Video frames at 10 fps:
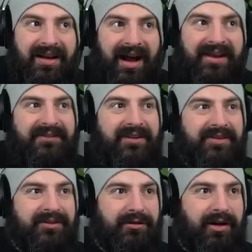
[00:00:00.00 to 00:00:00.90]
I didn't think it
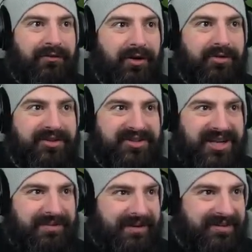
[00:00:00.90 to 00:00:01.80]
was a squirrel. I thought it was a
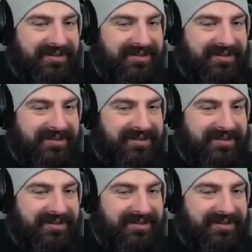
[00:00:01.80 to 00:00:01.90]
Sheba.